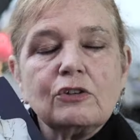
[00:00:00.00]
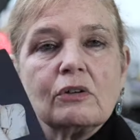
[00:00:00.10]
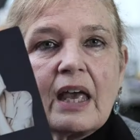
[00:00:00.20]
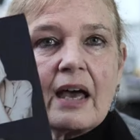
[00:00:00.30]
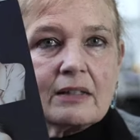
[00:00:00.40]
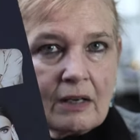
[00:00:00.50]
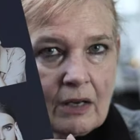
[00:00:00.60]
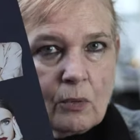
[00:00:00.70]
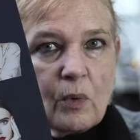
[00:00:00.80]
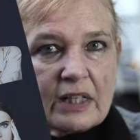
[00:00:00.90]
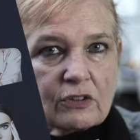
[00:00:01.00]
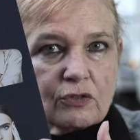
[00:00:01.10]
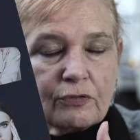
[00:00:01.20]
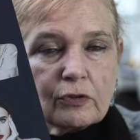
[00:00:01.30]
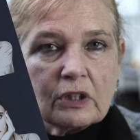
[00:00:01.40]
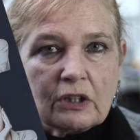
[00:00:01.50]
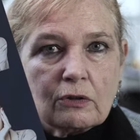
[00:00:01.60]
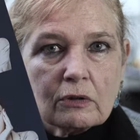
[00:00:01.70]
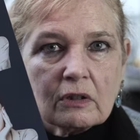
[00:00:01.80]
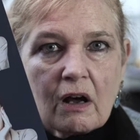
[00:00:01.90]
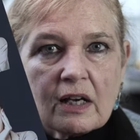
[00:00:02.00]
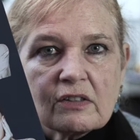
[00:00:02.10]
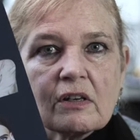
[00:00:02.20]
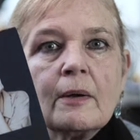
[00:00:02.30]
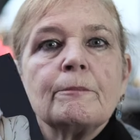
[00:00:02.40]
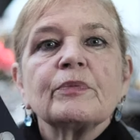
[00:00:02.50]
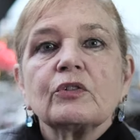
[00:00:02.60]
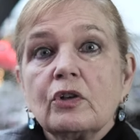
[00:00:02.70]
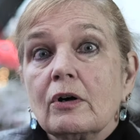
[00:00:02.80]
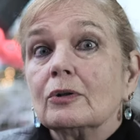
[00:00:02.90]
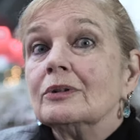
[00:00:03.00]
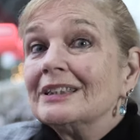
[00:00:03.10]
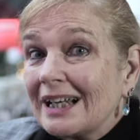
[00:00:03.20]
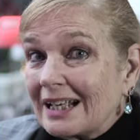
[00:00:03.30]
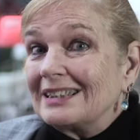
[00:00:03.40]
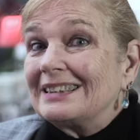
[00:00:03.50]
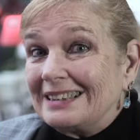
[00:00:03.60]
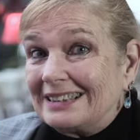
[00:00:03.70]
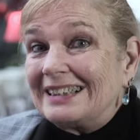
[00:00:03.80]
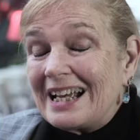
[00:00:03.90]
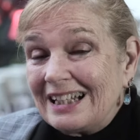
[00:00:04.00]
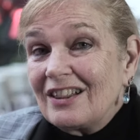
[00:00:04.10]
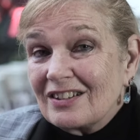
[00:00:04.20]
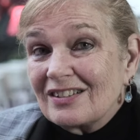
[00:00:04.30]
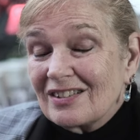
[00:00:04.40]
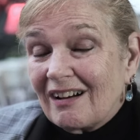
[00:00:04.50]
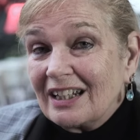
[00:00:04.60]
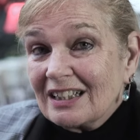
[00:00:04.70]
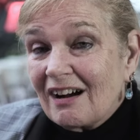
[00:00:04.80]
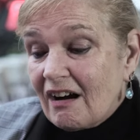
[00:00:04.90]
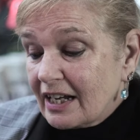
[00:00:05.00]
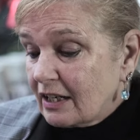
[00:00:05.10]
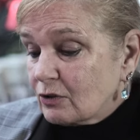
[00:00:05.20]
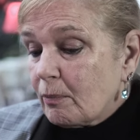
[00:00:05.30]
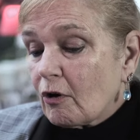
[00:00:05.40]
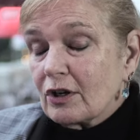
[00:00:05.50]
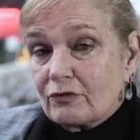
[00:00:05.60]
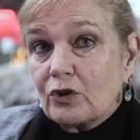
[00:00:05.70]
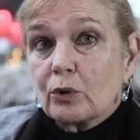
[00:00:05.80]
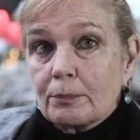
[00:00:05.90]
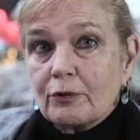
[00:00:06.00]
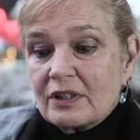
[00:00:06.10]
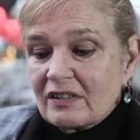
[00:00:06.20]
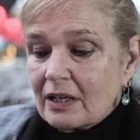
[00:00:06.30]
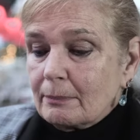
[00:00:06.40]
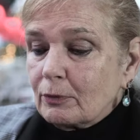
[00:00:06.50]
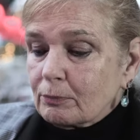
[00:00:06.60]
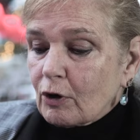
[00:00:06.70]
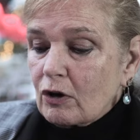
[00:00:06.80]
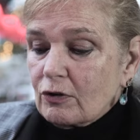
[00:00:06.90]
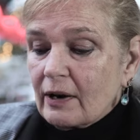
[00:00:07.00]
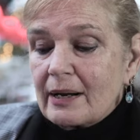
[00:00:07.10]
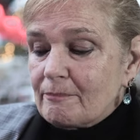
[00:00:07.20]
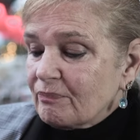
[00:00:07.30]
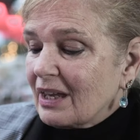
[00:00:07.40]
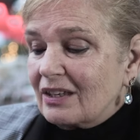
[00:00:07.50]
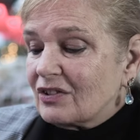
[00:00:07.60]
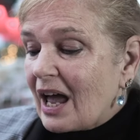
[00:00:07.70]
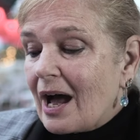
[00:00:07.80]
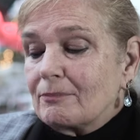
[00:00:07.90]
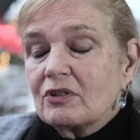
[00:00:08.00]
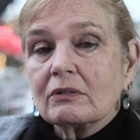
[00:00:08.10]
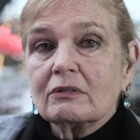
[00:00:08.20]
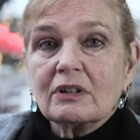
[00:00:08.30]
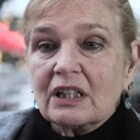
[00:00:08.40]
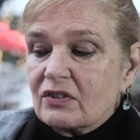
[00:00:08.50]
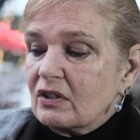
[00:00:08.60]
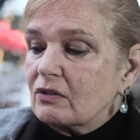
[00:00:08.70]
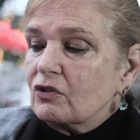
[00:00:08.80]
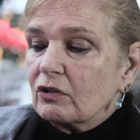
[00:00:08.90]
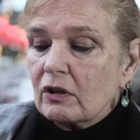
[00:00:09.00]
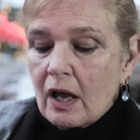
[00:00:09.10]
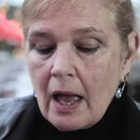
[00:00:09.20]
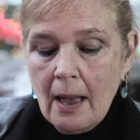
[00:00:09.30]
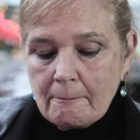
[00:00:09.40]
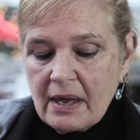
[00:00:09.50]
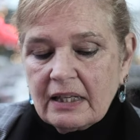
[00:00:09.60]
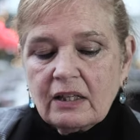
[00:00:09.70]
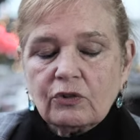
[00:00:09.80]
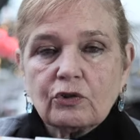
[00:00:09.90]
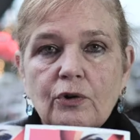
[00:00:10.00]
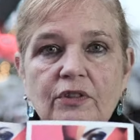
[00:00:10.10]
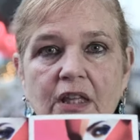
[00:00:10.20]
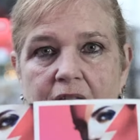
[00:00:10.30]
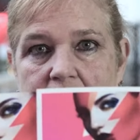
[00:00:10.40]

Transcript: you get when it's fully utilized. So getting the design guide as part of your print sample program is absolutely essential. Making sure that